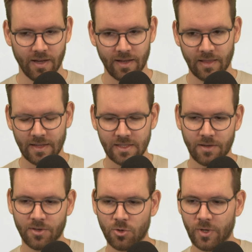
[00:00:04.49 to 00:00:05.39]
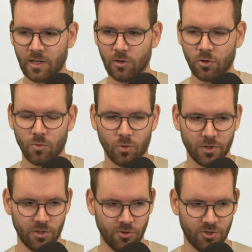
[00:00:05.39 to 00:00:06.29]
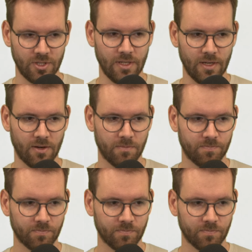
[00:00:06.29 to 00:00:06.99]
And let's have a quick look what you see here.